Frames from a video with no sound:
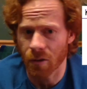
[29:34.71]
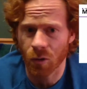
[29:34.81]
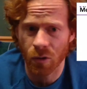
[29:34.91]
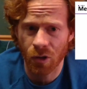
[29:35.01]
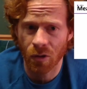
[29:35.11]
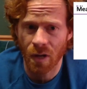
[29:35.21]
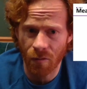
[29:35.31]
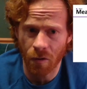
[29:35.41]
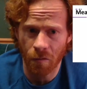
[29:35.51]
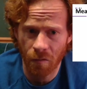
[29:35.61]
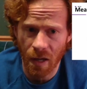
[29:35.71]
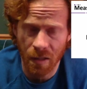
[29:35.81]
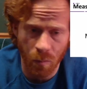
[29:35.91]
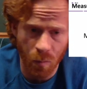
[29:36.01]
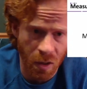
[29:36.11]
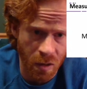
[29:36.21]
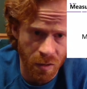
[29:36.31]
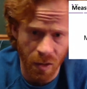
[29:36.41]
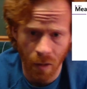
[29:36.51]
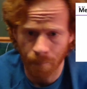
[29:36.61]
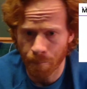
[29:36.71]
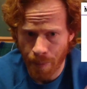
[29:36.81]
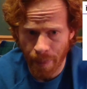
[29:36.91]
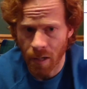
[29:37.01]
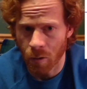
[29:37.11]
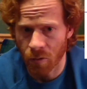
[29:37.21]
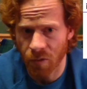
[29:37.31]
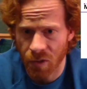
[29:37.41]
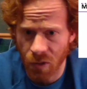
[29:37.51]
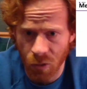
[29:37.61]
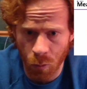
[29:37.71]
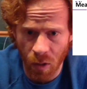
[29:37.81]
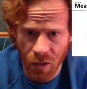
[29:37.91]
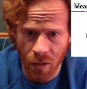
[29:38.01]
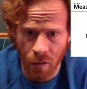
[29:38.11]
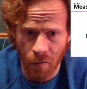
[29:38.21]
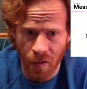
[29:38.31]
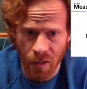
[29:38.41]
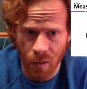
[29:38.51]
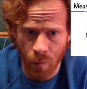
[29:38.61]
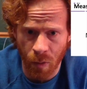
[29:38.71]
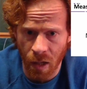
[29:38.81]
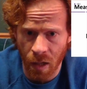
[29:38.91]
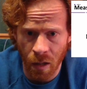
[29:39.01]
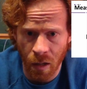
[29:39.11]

So we shouldn't have it affect it because, in this situation, it affects it by